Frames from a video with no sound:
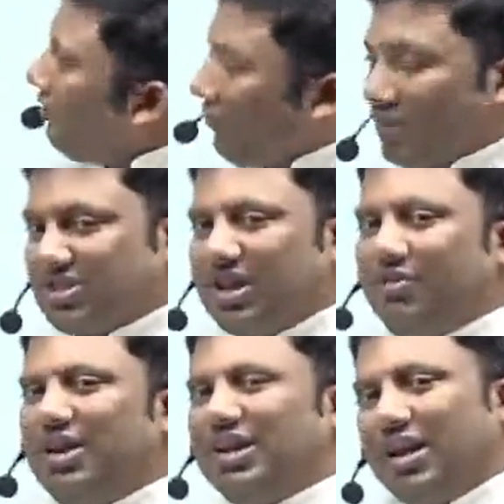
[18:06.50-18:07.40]
First I
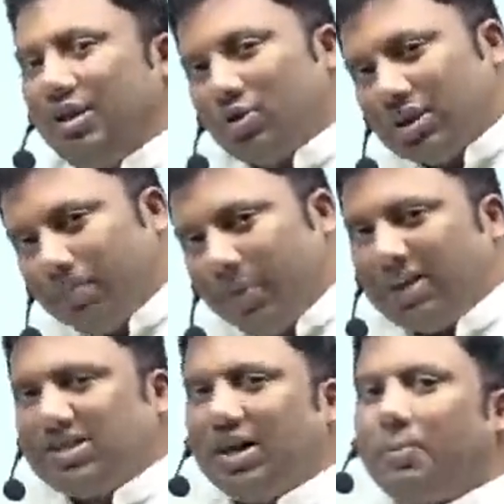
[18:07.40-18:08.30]
will tell you the
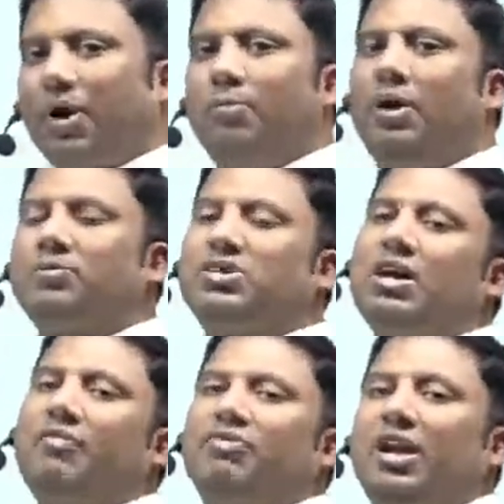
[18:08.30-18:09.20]
basic problems.
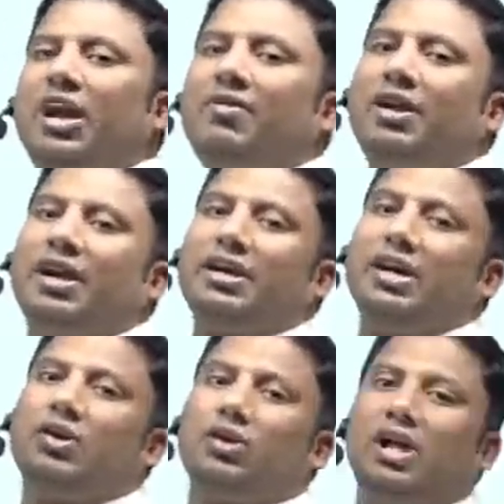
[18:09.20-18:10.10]
Then I will get
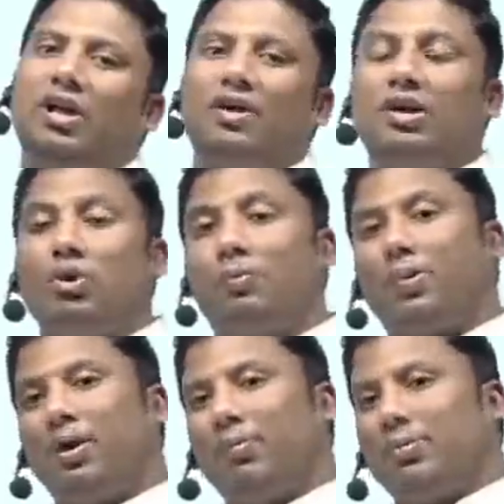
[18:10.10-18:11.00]
into the level 2
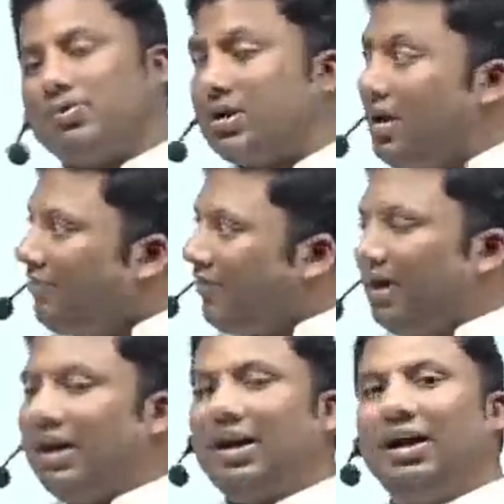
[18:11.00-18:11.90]
problems.
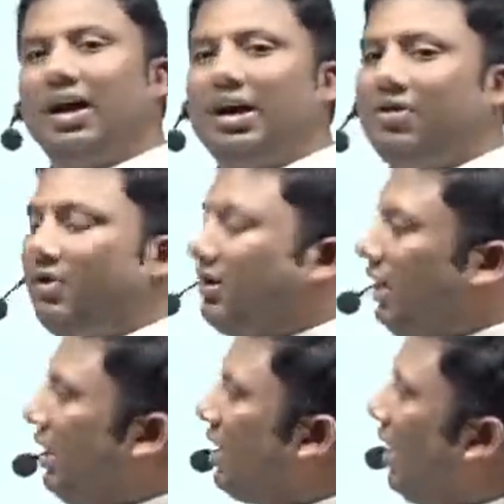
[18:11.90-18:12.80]
Finally, I will
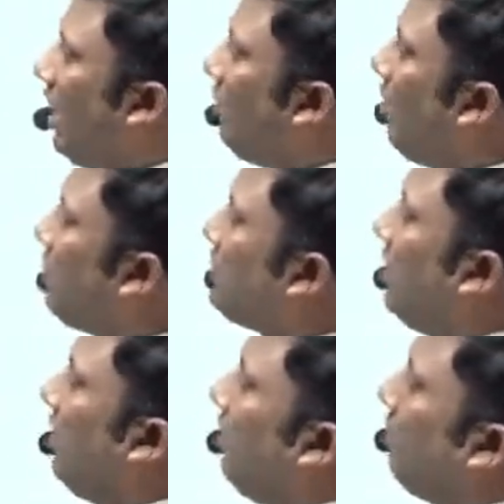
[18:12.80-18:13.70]
take advanced
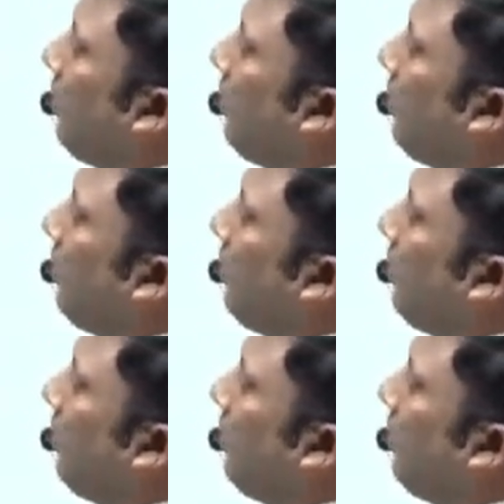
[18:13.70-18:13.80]
level